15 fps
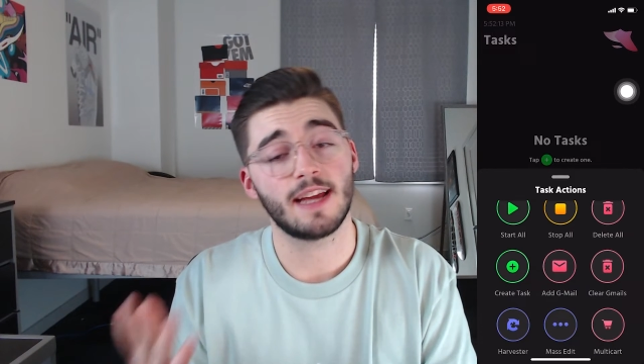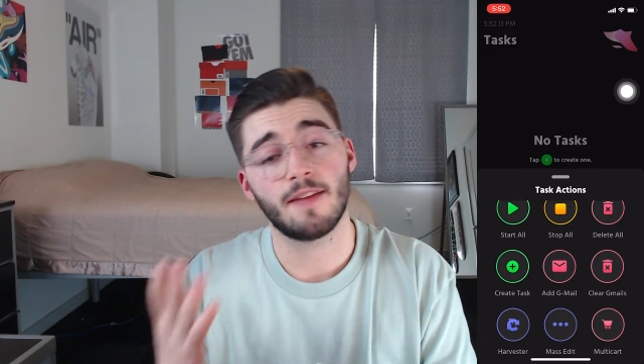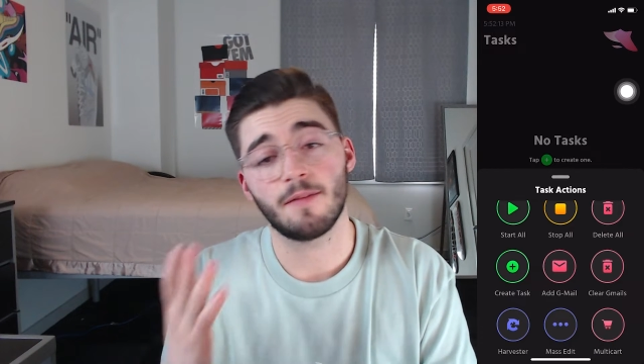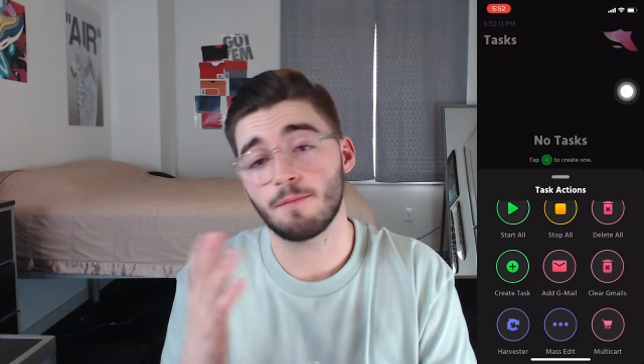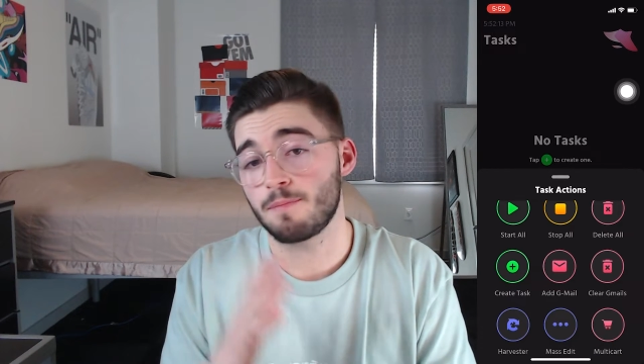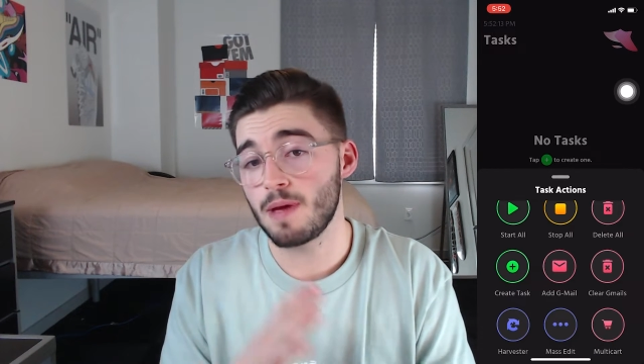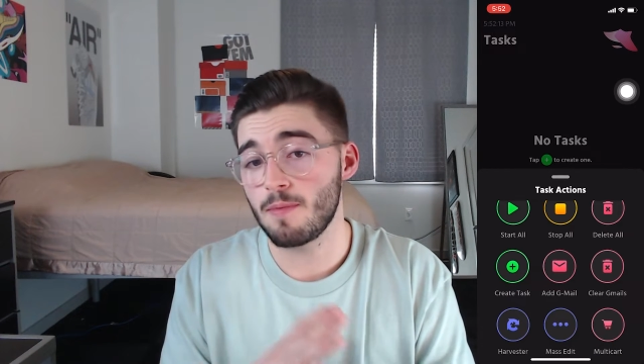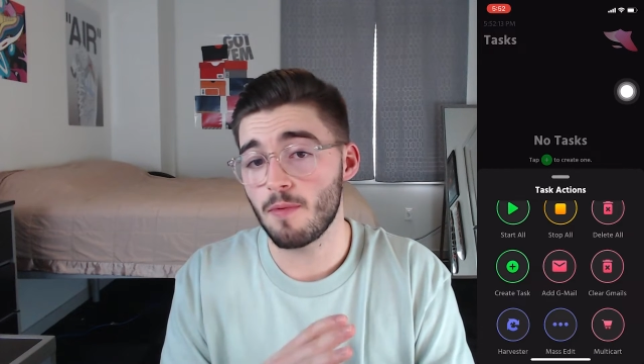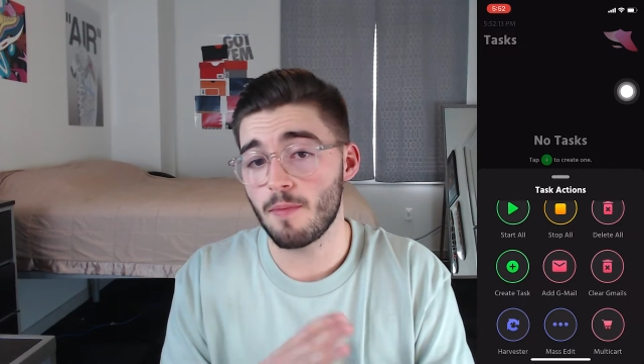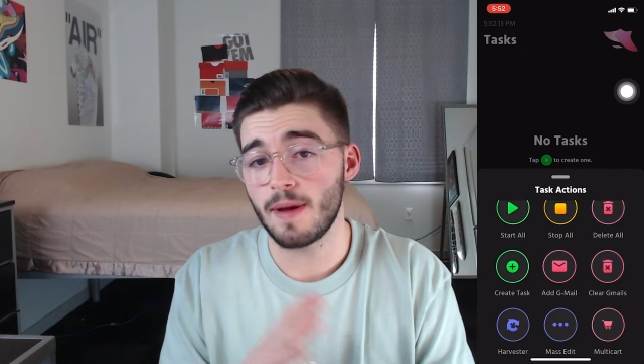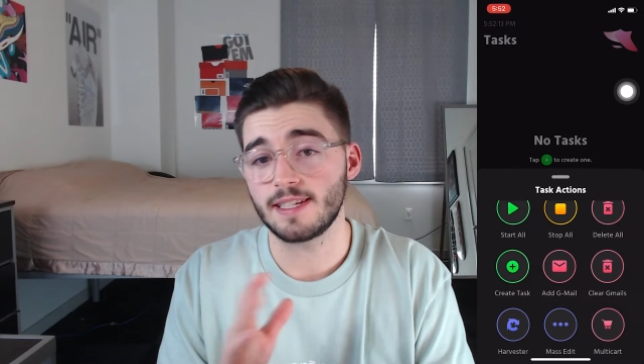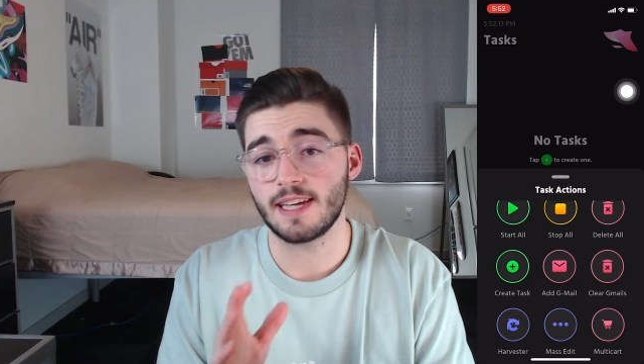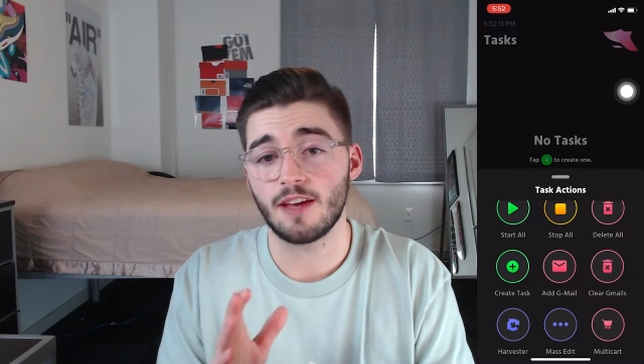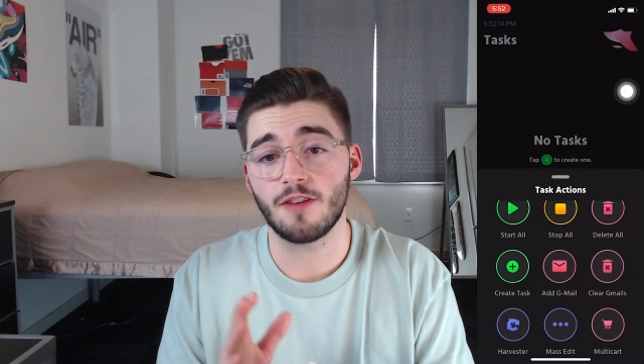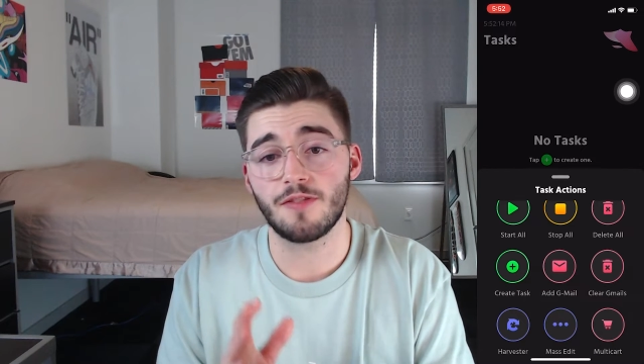Now, people may
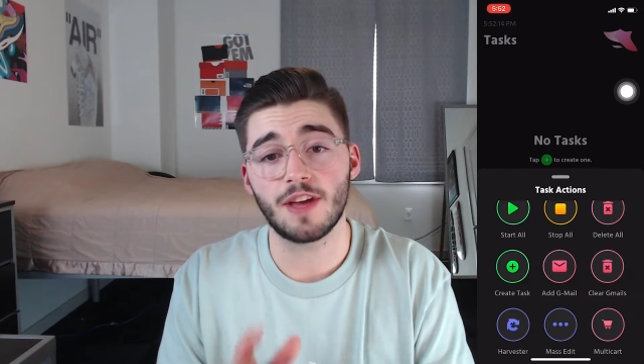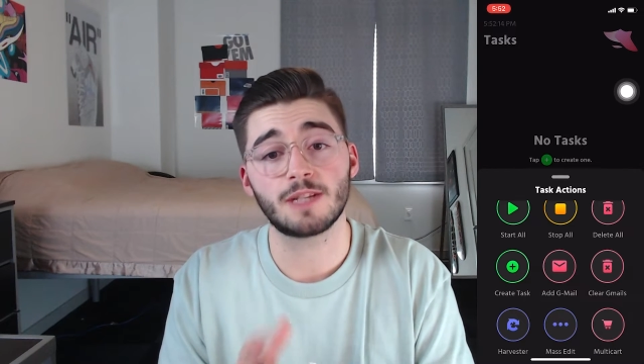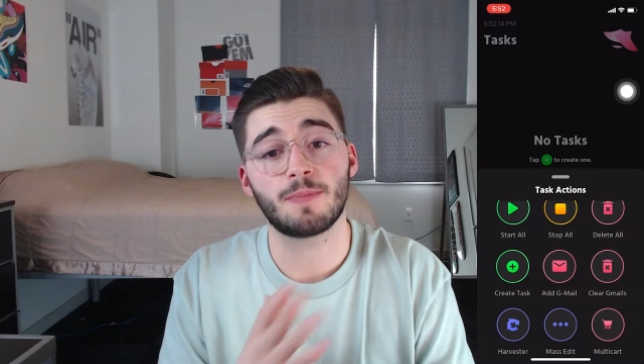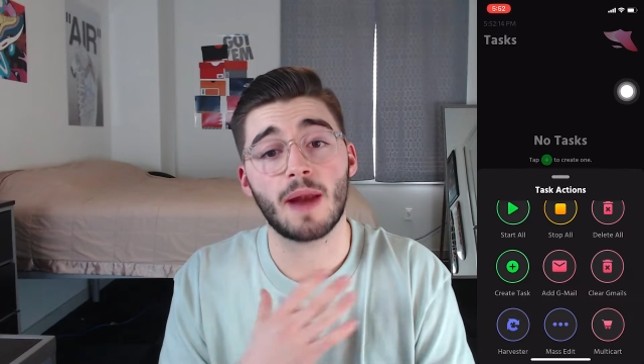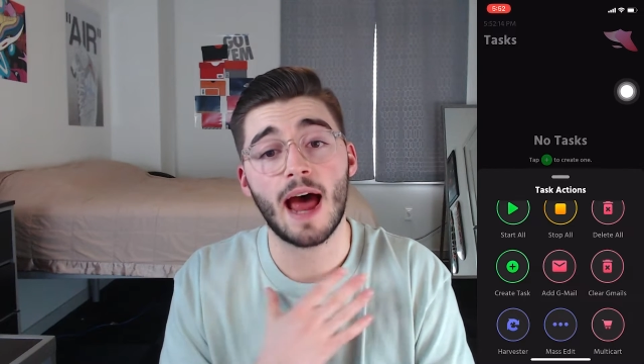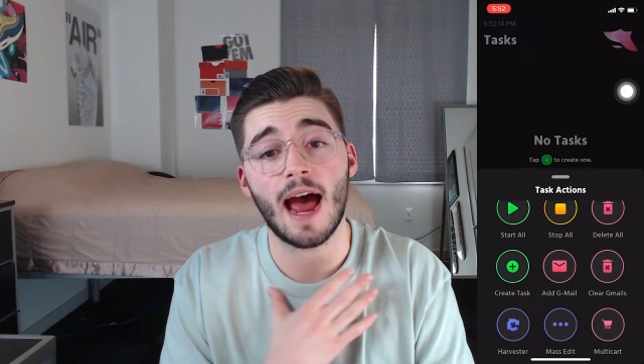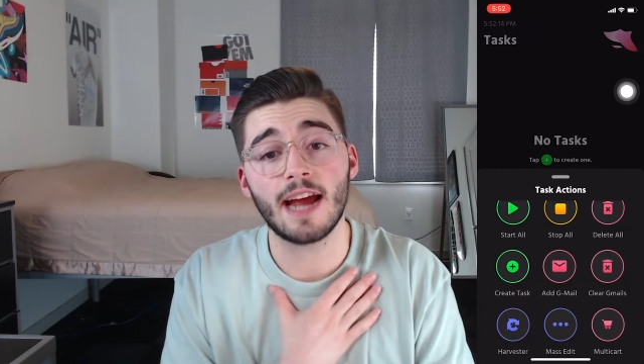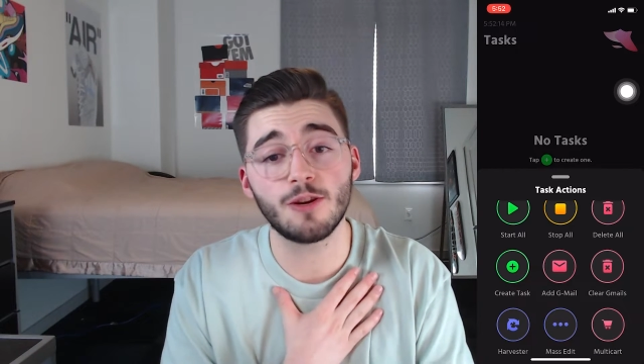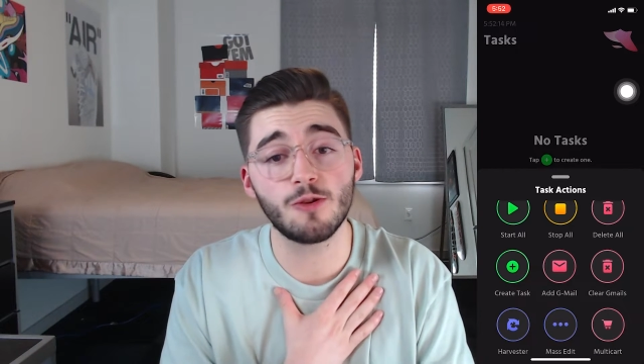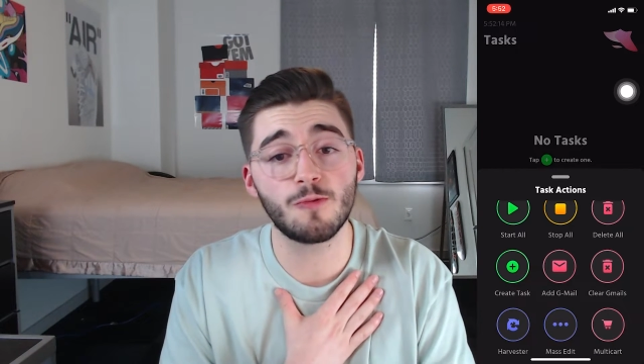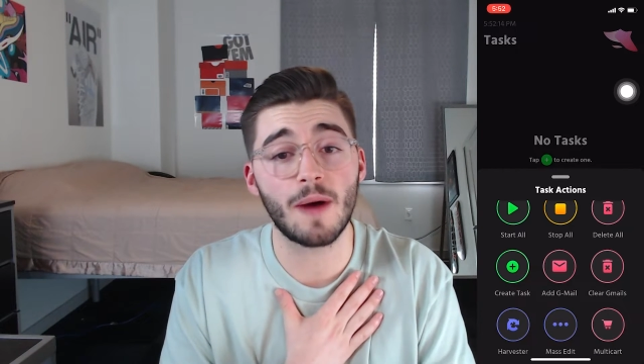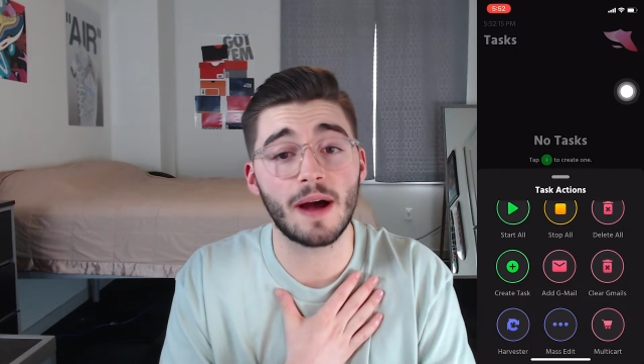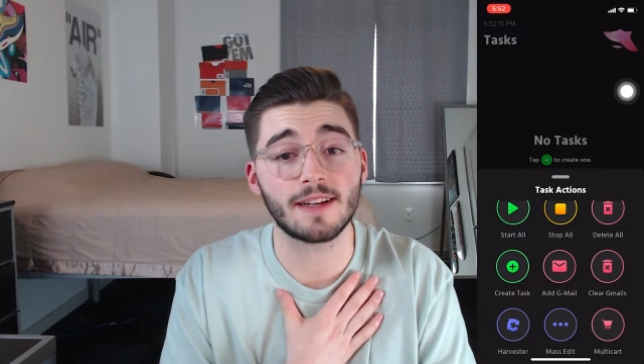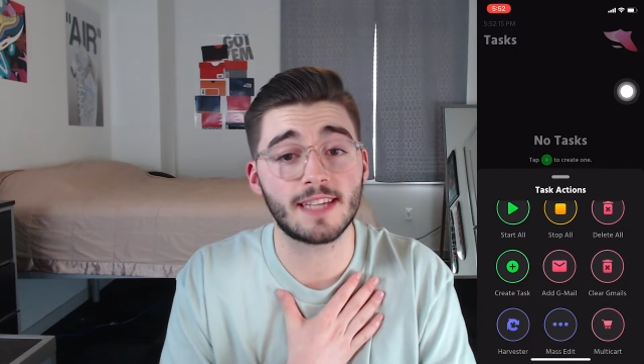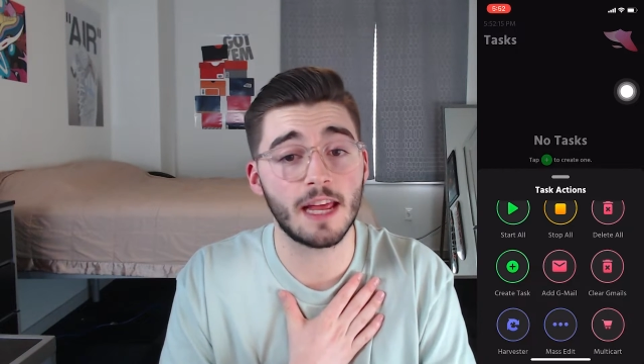say other things, but I do about